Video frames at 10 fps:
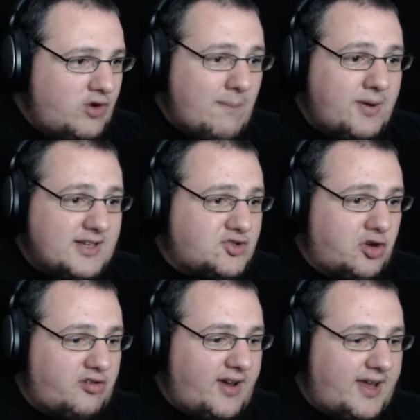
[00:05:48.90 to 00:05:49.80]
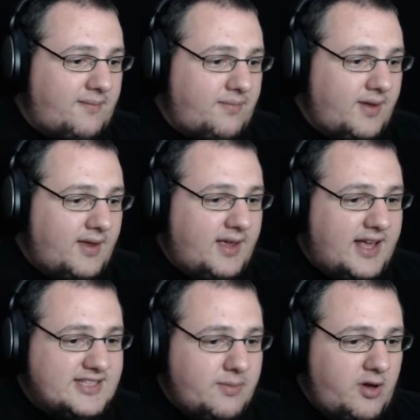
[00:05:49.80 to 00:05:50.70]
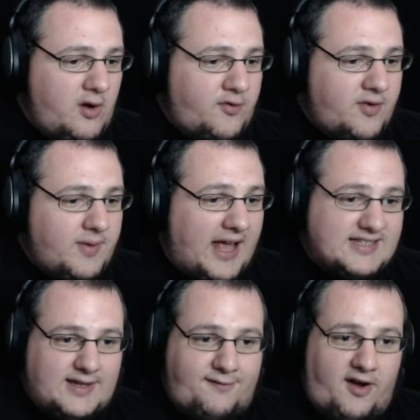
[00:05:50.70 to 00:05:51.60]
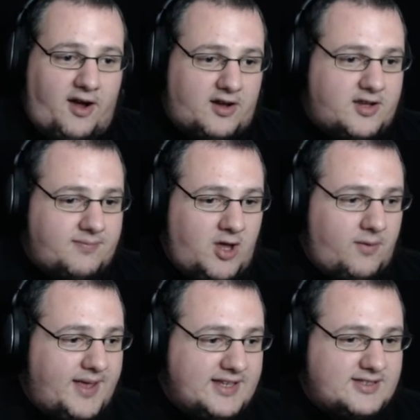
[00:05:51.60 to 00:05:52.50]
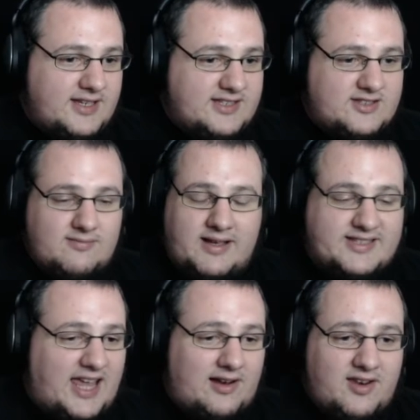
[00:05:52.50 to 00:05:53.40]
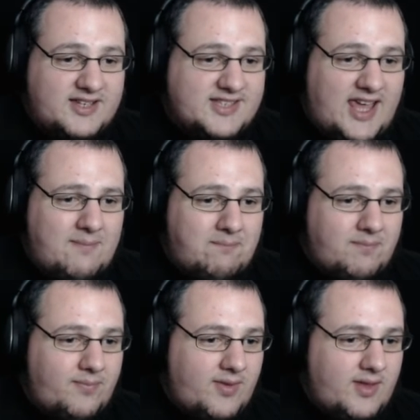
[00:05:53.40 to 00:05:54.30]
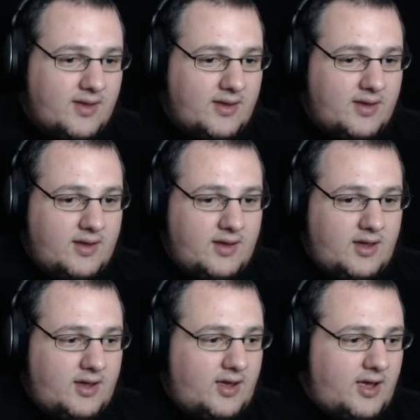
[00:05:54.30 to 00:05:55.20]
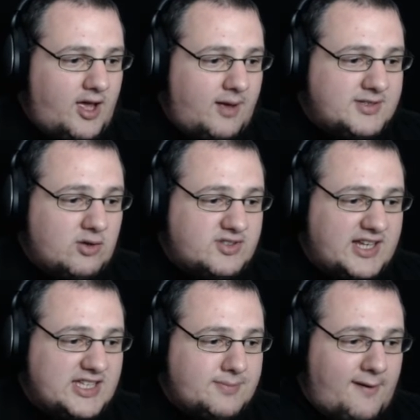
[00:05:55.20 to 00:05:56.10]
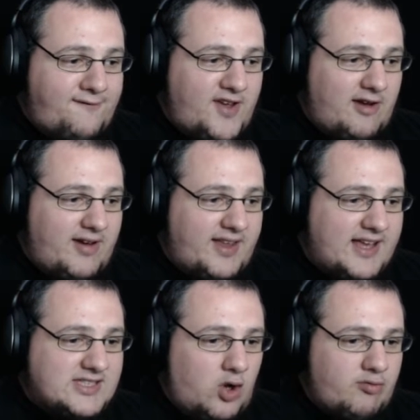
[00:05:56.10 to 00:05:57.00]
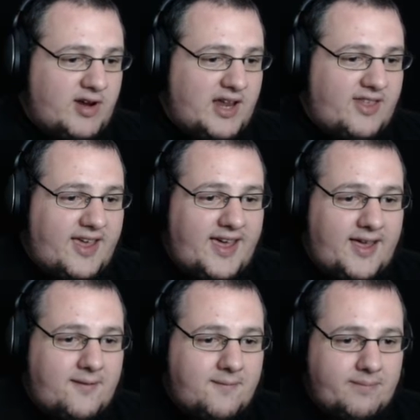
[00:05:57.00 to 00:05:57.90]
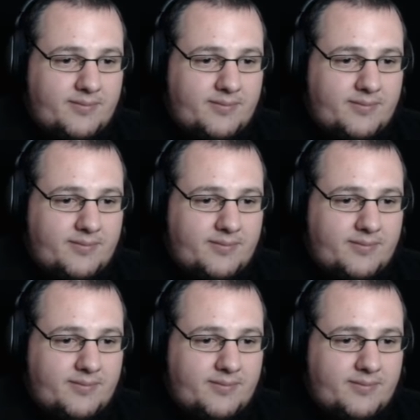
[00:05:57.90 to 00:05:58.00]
Grandpa's doing great. Has he moved? Has he? Fuck. Nope, he's exactly the same. I'm still sticking to my theory that he's not really there.